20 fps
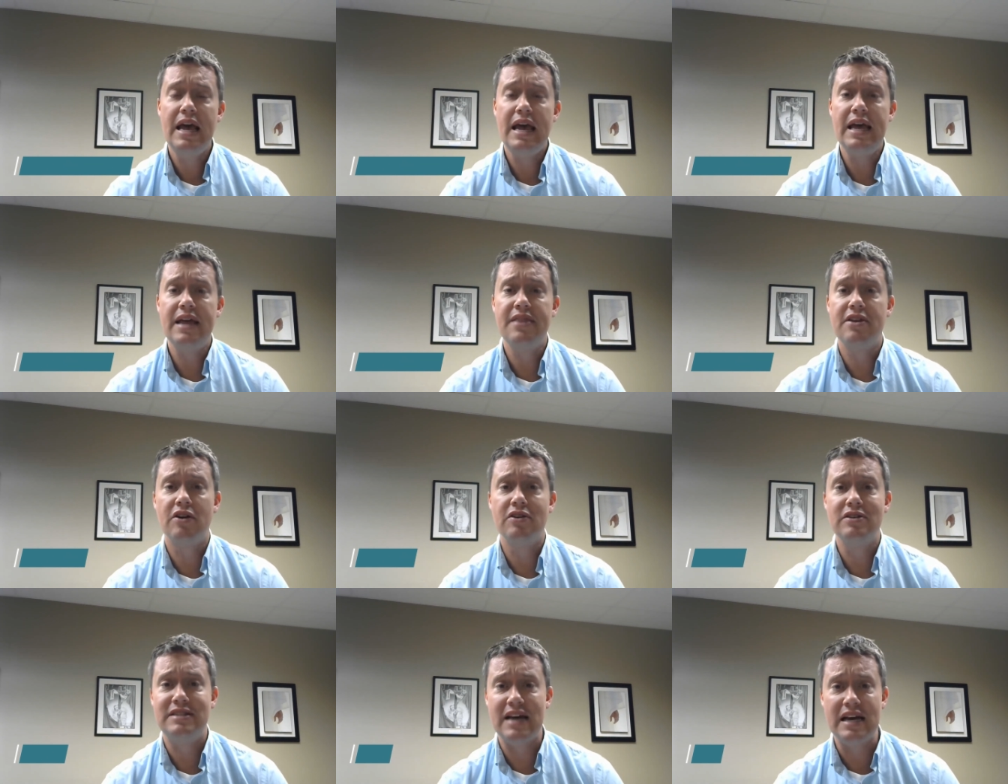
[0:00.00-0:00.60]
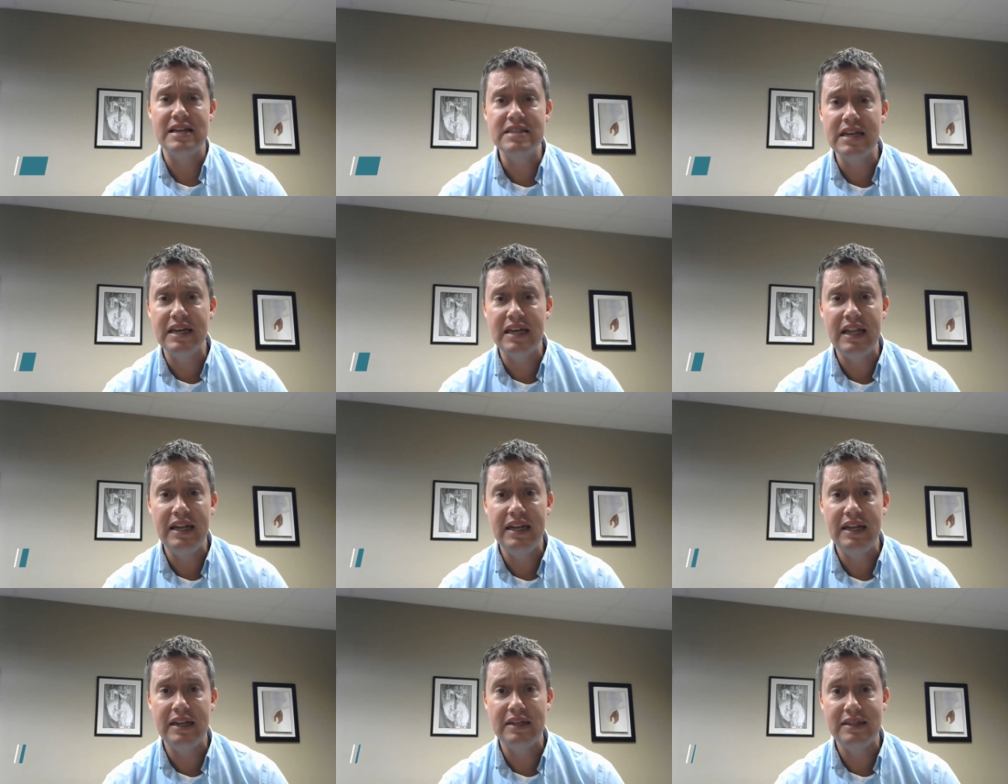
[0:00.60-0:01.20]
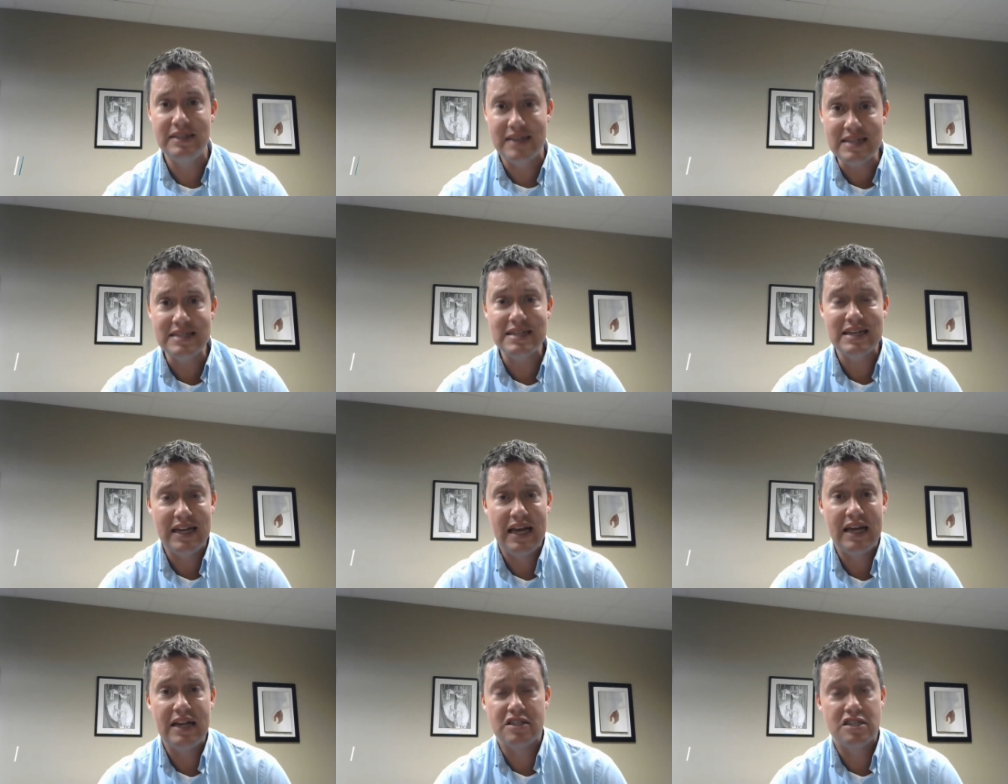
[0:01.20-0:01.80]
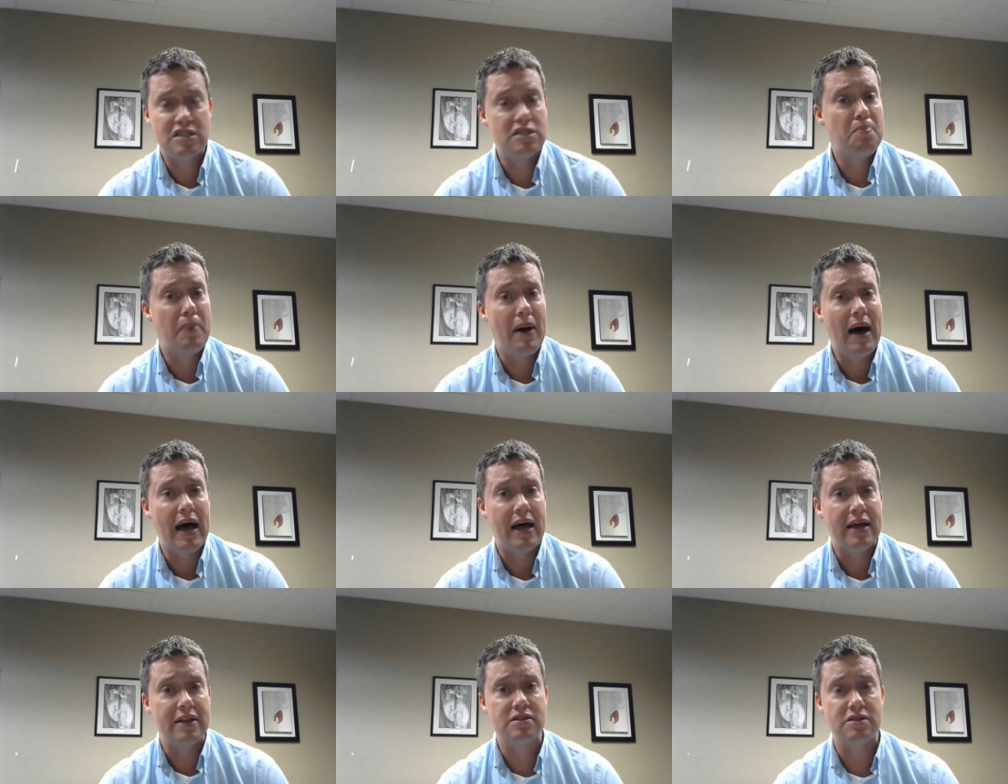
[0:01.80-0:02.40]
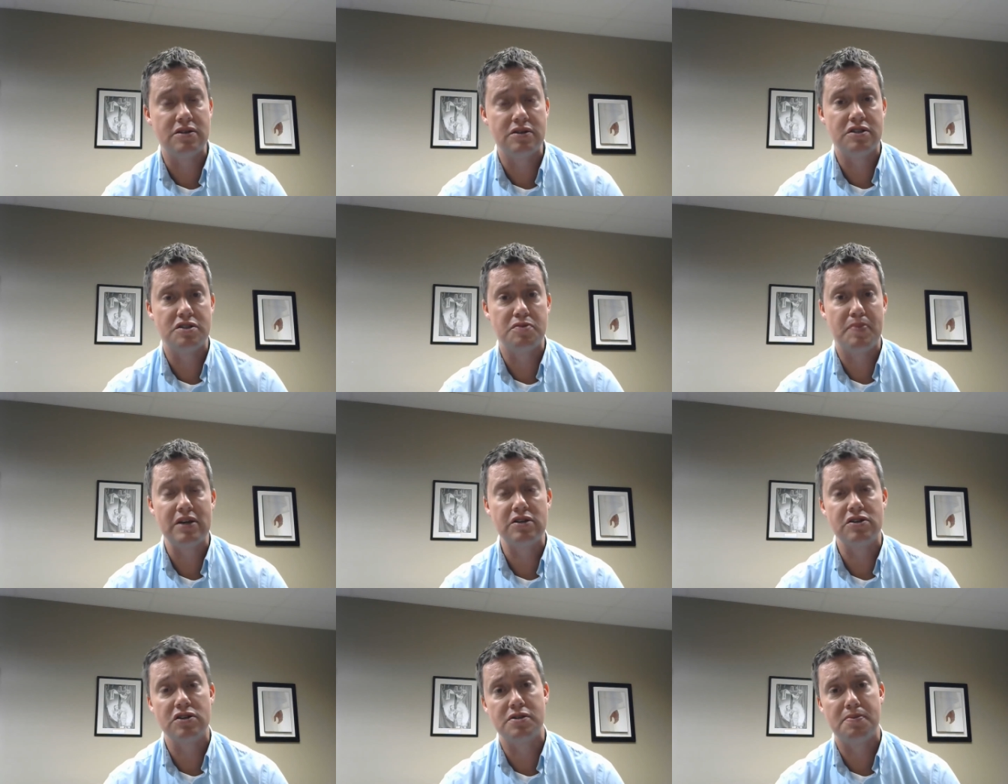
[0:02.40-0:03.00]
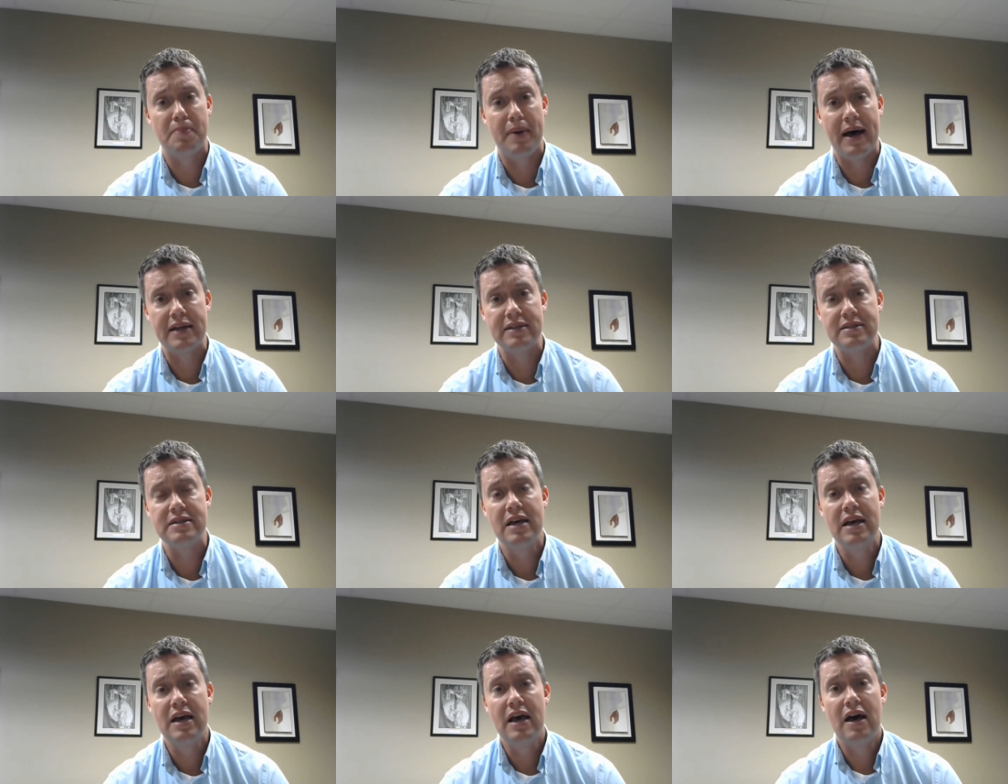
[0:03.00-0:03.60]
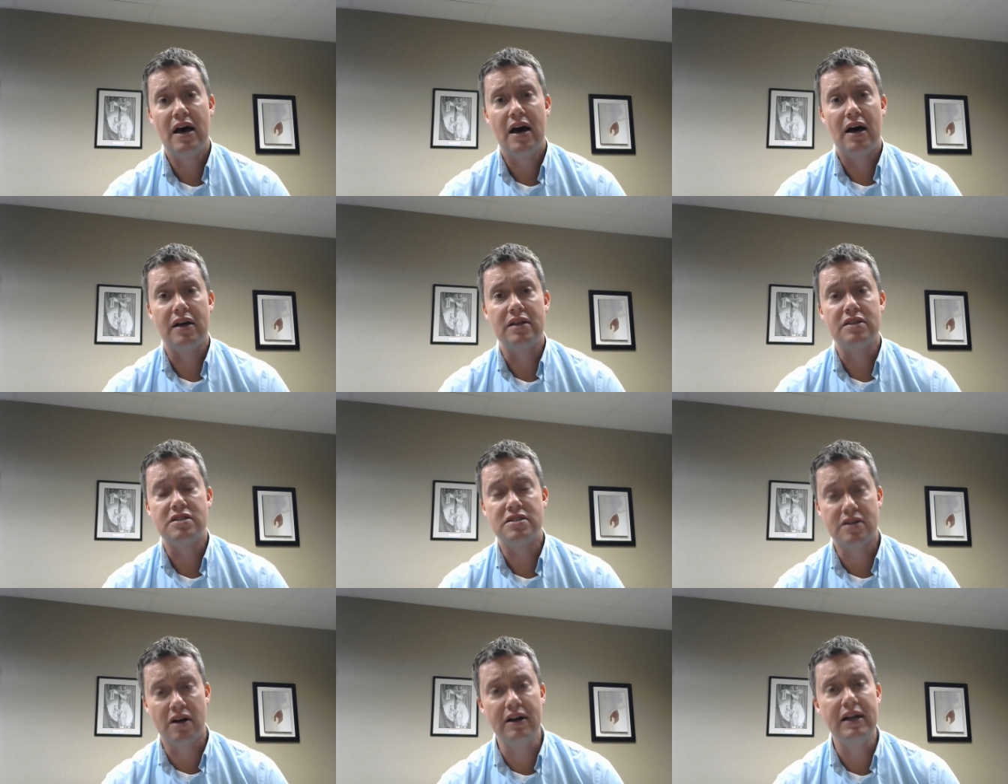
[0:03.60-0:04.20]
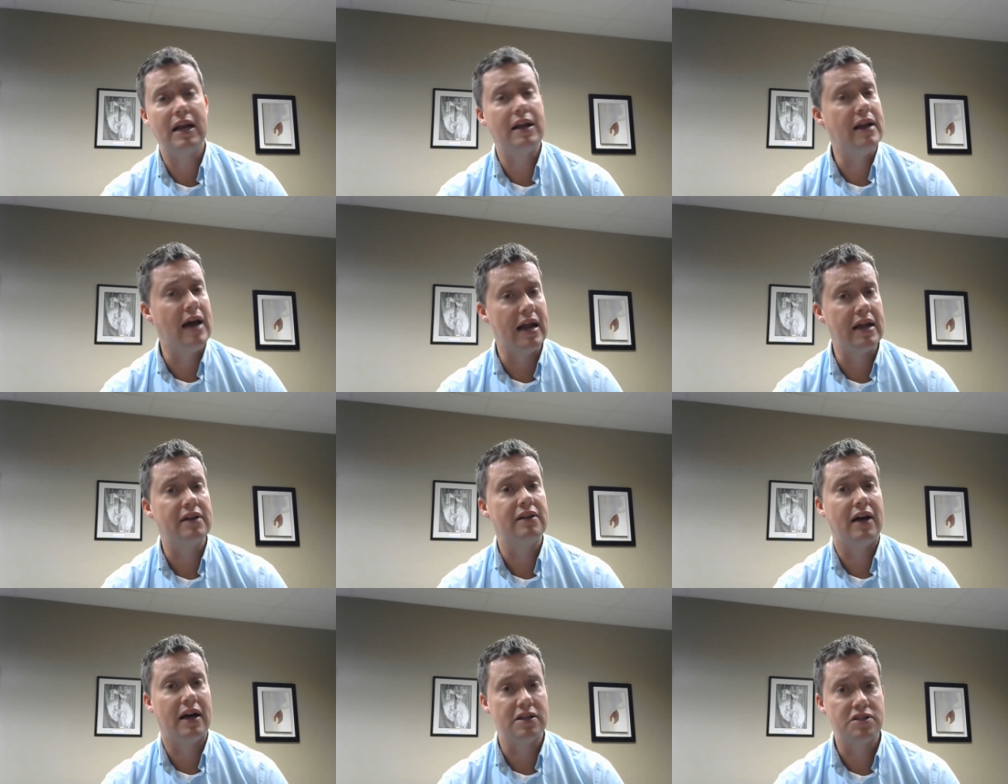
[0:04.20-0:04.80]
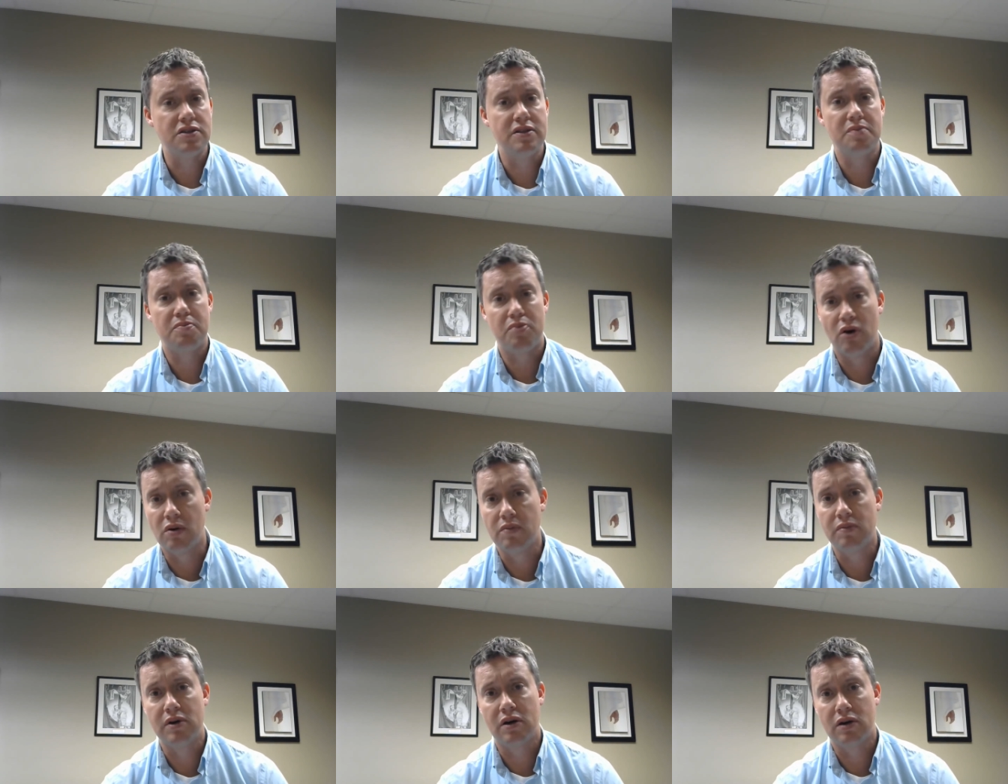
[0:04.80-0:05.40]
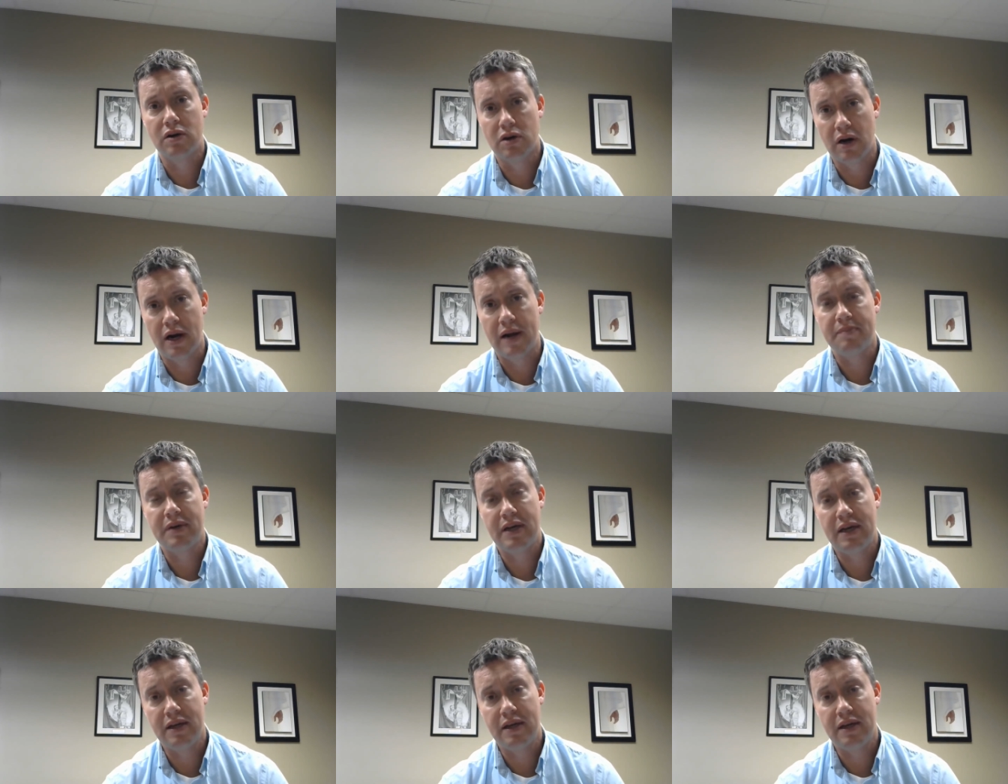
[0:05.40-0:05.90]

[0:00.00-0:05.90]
in their designated spots or special spots uh, starting at 9 o'clock so the program can